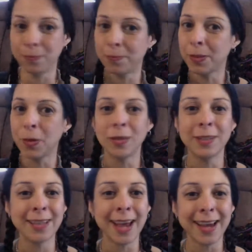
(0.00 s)
blowing
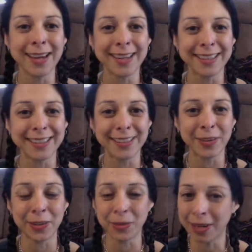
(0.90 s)
a tire
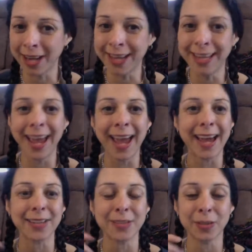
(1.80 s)
or you run out of gas,